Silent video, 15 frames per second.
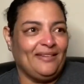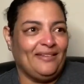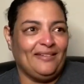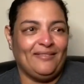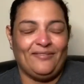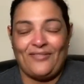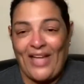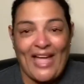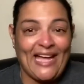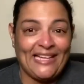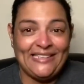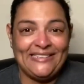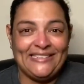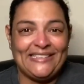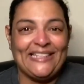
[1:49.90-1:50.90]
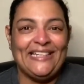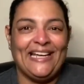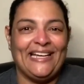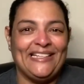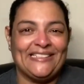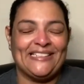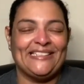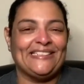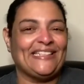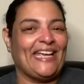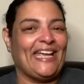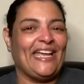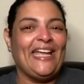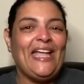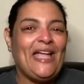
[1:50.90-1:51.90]
fans, I should
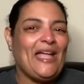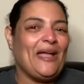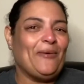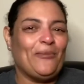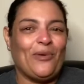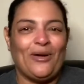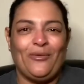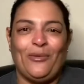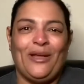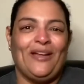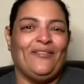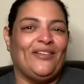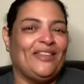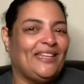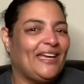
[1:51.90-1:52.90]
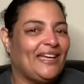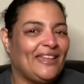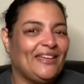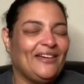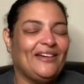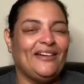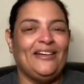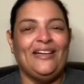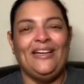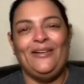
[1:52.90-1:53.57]
say, in one way or another,